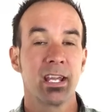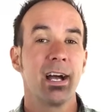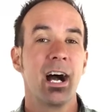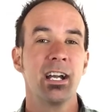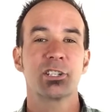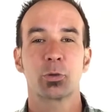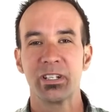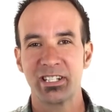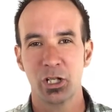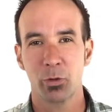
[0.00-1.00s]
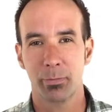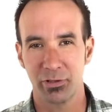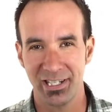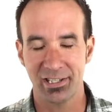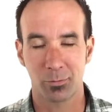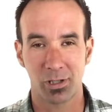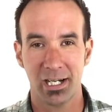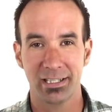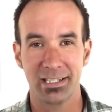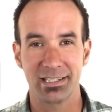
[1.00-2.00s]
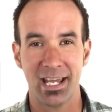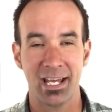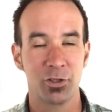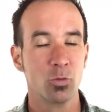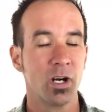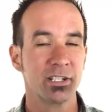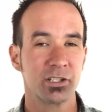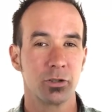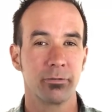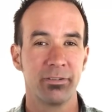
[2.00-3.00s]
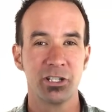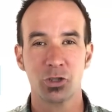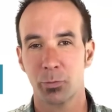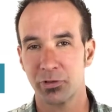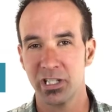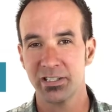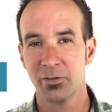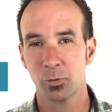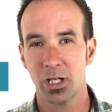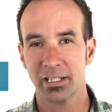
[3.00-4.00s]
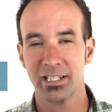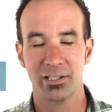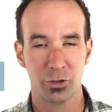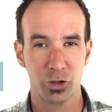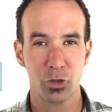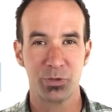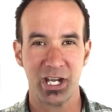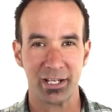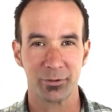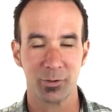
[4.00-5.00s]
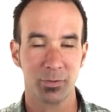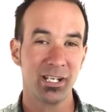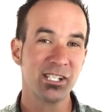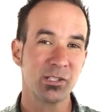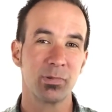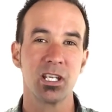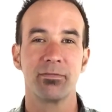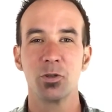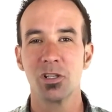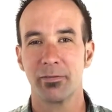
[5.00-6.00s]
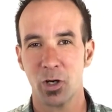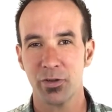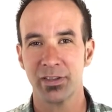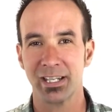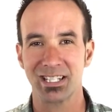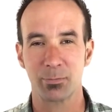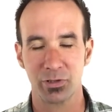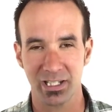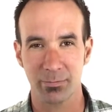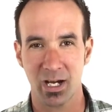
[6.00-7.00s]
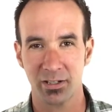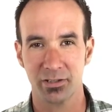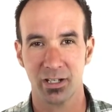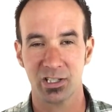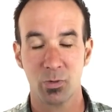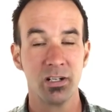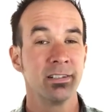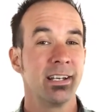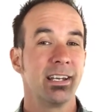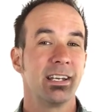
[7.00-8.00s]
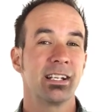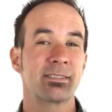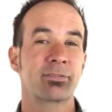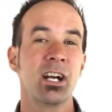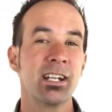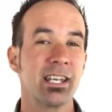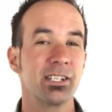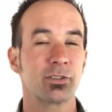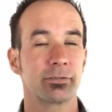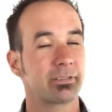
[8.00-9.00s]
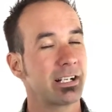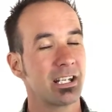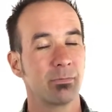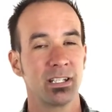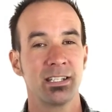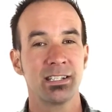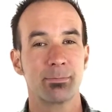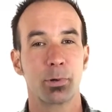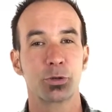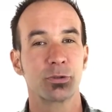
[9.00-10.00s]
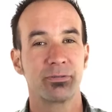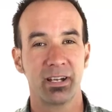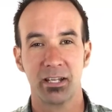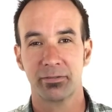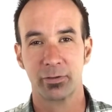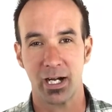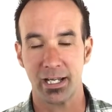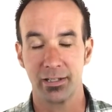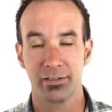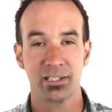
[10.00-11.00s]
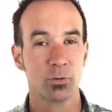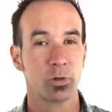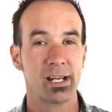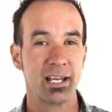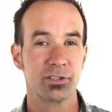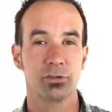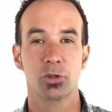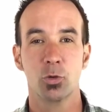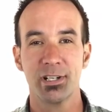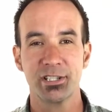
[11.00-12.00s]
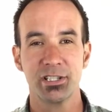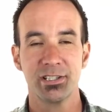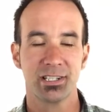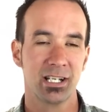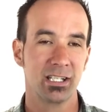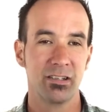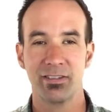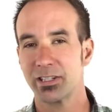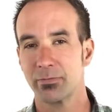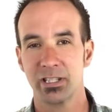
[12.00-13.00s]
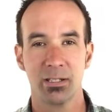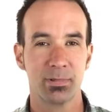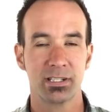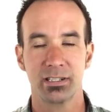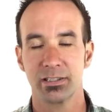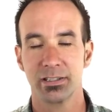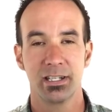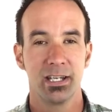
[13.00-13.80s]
Hi, it's Chris here with Bernese of the Rockies, and you're watching the official Bernese of the Rockies YouTube channel, the place to be if you love all things Bernese Mountain Dogs. Well, it's Friday, so Friday means Berner Fan Friday. This is where I answer your questions, kind of give you some tips and